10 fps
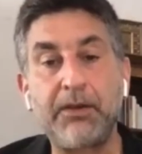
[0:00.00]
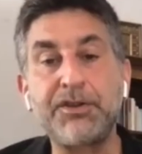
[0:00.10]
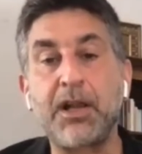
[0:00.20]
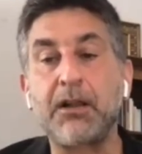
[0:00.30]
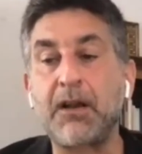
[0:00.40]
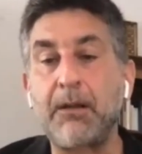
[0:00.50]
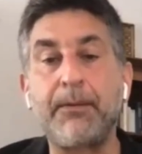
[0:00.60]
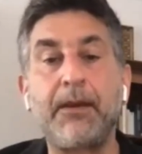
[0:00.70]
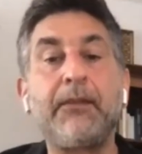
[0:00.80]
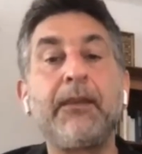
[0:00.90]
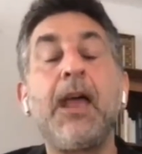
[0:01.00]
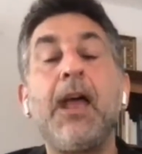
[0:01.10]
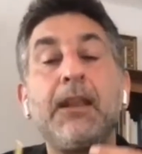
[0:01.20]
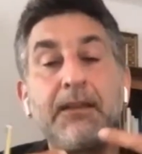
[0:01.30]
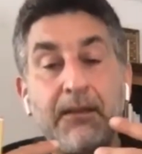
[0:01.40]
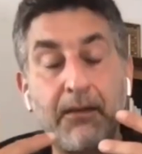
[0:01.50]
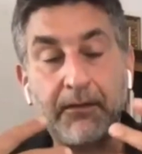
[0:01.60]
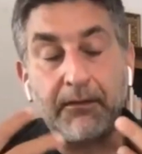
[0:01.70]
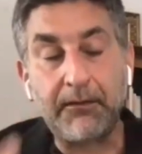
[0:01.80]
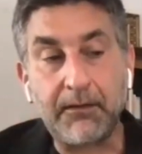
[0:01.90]
shell companies
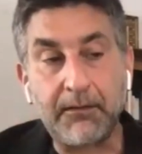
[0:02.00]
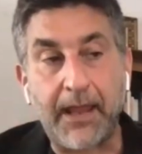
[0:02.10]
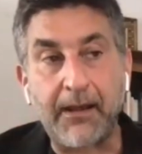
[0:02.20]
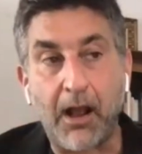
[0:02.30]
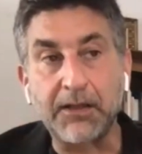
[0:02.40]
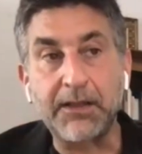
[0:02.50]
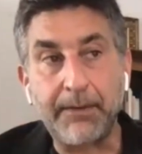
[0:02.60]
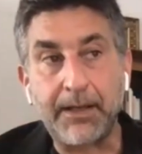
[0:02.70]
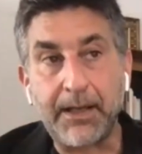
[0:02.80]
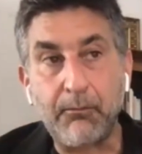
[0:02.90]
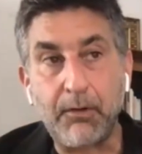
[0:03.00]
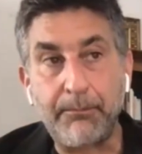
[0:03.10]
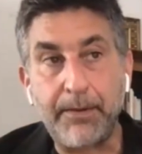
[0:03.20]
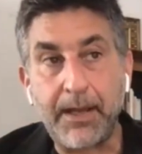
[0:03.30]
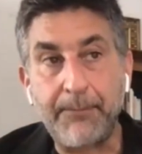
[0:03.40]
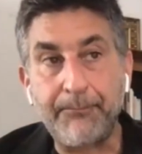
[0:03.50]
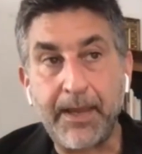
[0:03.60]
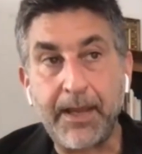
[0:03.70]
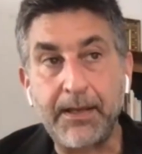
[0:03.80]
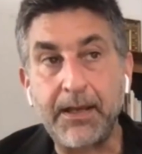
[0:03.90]
that ultimately would be
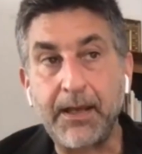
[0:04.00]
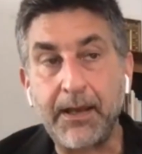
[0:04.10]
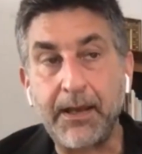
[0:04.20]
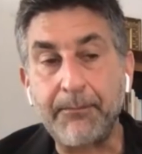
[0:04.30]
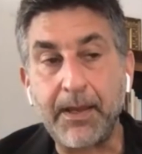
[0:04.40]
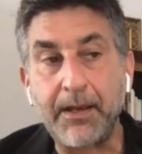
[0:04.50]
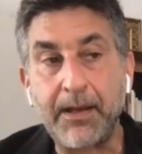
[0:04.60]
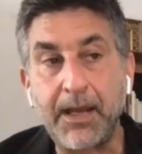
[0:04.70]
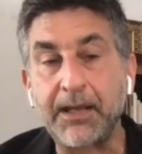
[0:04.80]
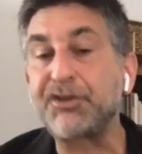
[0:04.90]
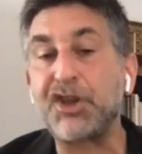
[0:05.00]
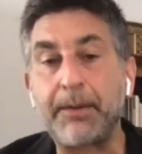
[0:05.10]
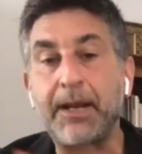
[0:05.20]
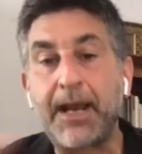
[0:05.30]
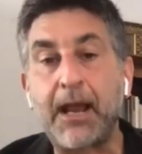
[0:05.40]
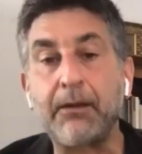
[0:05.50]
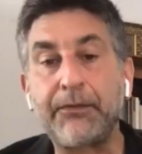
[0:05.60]
hidden in legitimate accounts